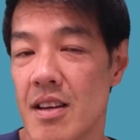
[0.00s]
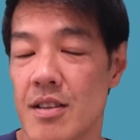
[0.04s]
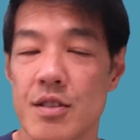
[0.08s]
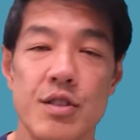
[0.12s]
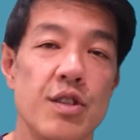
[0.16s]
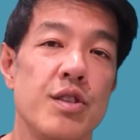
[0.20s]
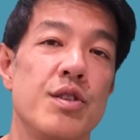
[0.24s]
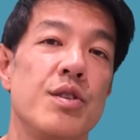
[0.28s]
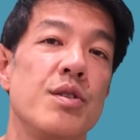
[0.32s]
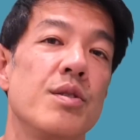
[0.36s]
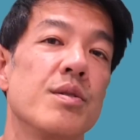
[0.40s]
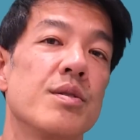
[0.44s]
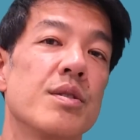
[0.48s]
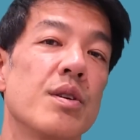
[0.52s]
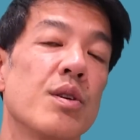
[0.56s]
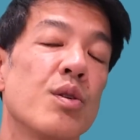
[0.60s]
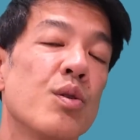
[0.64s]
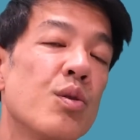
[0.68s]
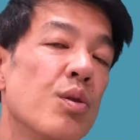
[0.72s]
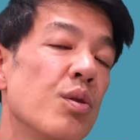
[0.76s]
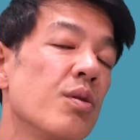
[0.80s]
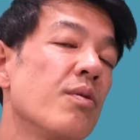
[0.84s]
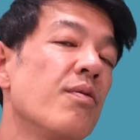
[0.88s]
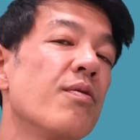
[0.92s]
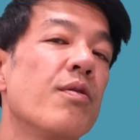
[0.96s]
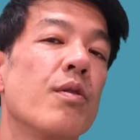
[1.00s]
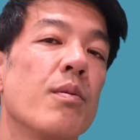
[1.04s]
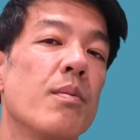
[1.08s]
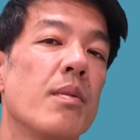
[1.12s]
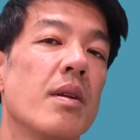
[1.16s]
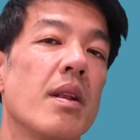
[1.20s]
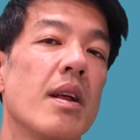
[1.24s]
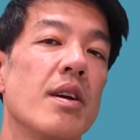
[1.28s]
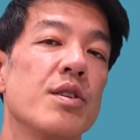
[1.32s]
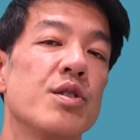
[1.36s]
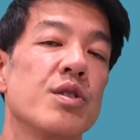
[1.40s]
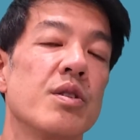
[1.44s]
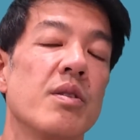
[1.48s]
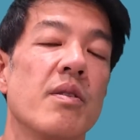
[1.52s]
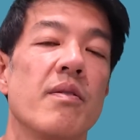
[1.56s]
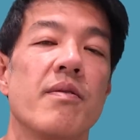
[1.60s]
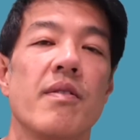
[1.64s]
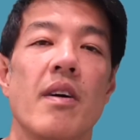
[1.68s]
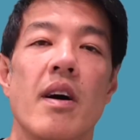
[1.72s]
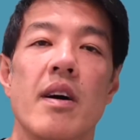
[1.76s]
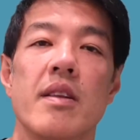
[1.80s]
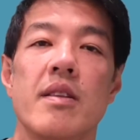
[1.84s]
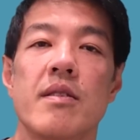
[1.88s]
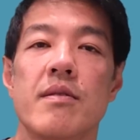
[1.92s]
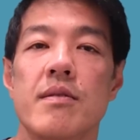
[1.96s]
Just use a good formulation of
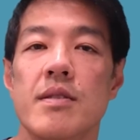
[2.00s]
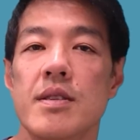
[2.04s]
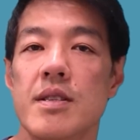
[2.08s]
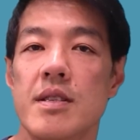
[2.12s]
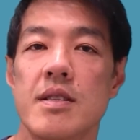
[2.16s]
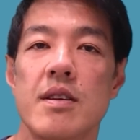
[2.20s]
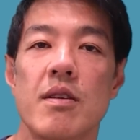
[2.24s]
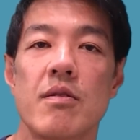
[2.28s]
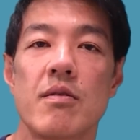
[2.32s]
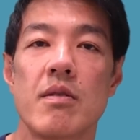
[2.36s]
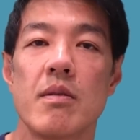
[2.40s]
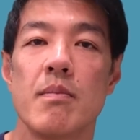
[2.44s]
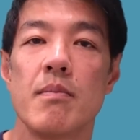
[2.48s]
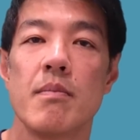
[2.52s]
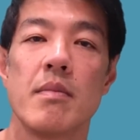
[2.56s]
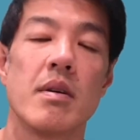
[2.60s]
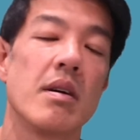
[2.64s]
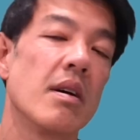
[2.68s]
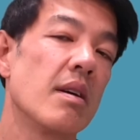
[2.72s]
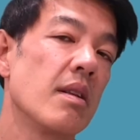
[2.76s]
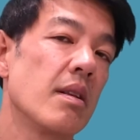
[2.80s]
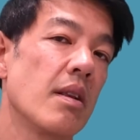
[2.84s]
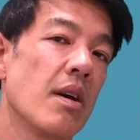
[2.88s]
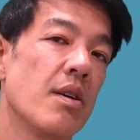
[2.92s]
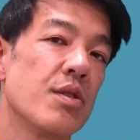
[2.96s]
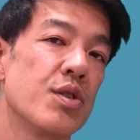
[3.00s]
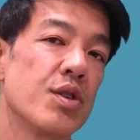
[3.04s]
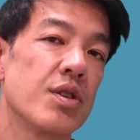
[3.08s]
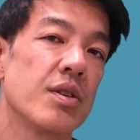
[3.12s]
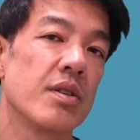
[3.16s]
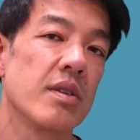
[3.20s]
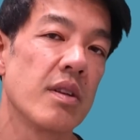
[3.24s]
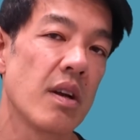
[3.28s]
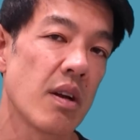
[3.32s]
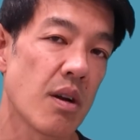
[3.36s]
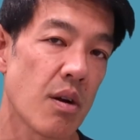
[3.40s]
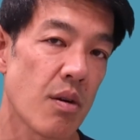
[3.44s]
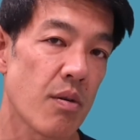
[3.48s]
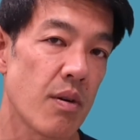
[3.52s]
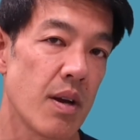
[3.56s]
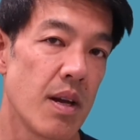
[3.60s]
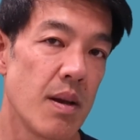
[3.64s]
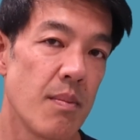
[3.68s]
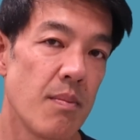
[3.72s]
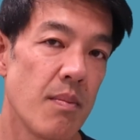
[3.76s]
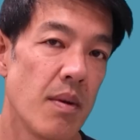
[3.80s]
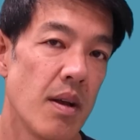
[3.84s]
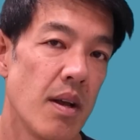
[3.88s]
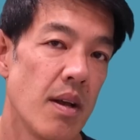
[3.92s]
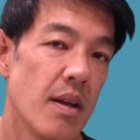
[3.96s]
either a serum, a lotion, a
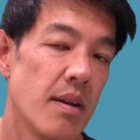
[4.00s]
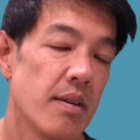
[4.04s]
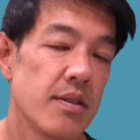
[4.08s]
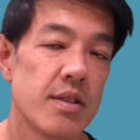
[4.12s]
cream.